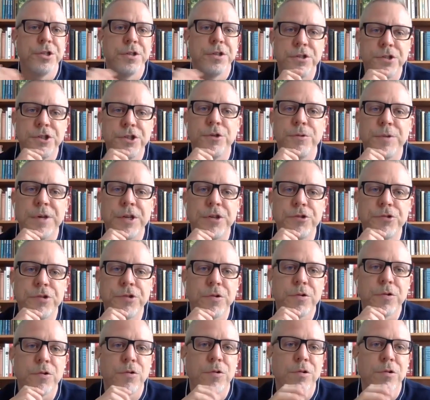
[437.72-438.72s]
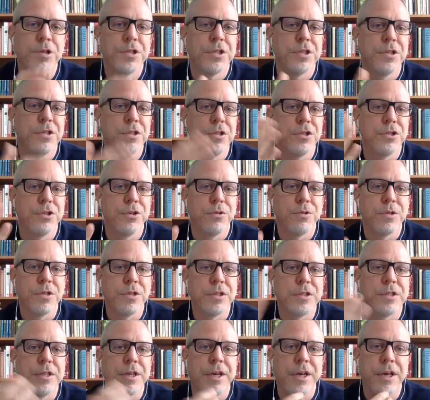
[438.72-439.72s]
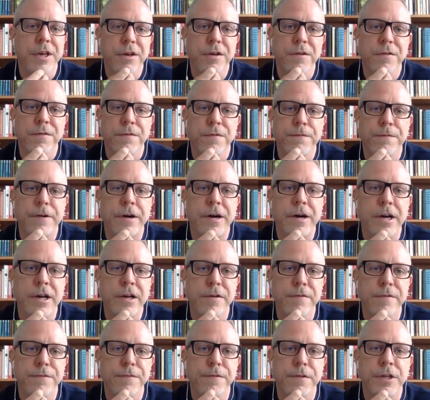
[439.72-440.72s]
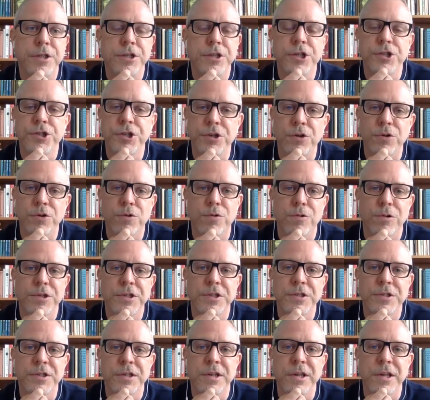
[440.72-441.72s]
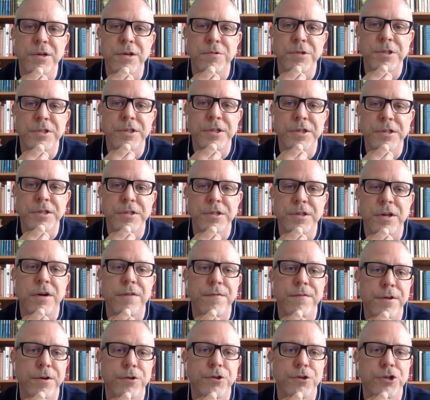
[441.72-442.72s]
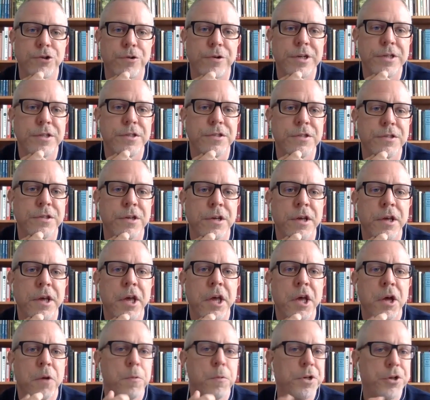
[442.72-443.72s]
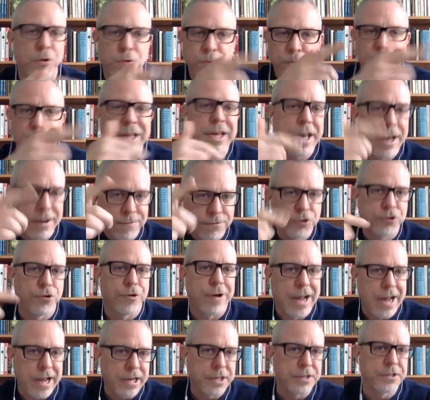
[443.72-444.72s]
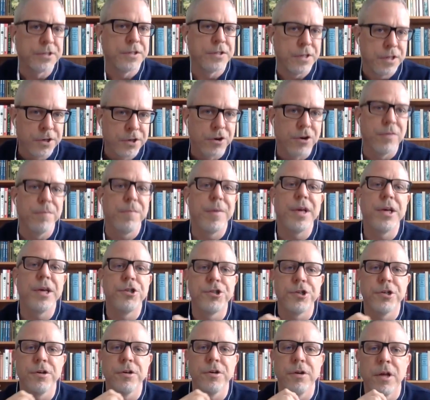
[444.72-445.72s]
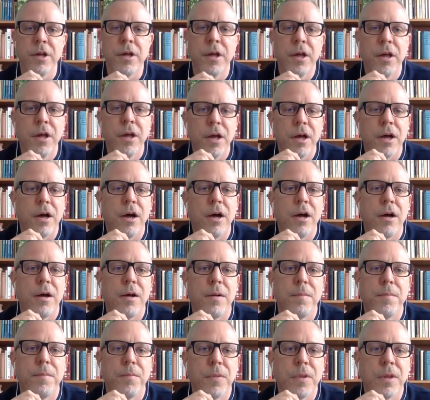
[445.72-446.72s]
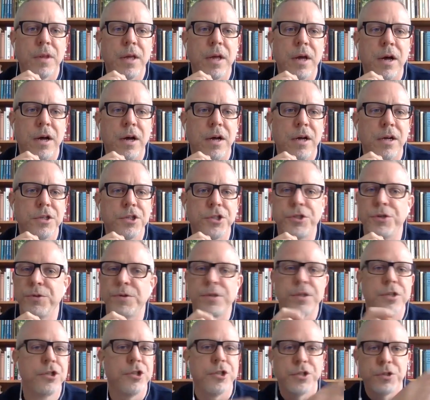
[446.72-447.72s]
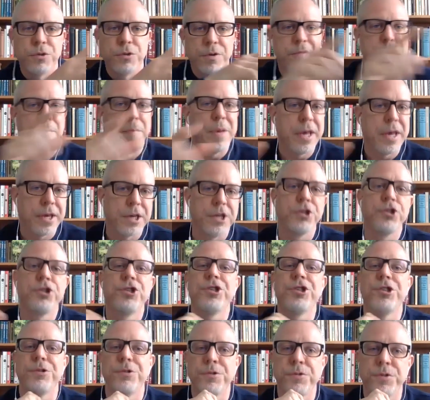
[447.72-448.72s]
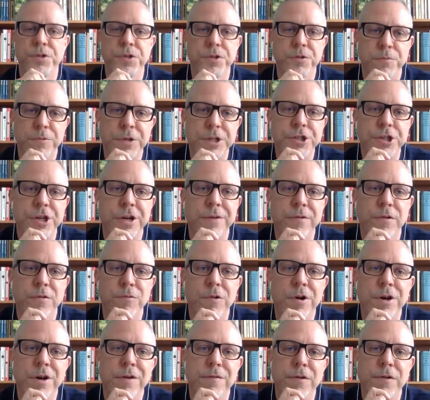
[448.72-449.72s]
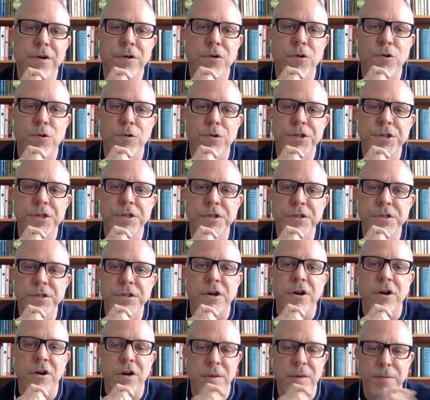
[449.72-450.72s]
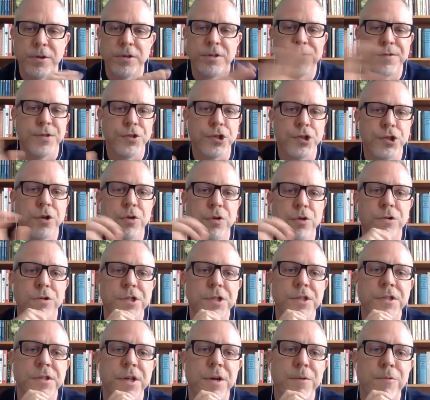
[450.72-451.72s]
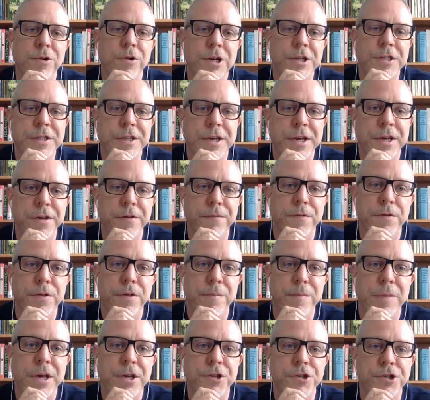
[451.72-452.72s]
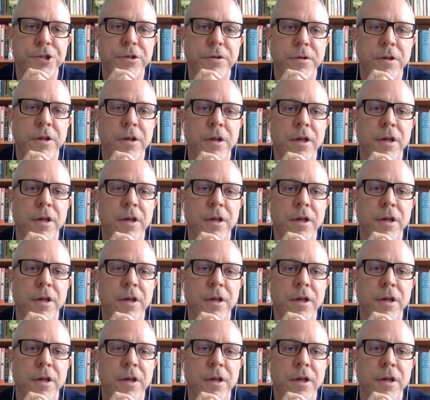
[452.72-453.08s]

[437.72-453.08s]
the two intro courses, students take 5 additional courses in linguistics of their choice. We don't really have tracks in our major. Students just sort of pick and choose whichever one of our courses, our upper division courses, they want to take for the major.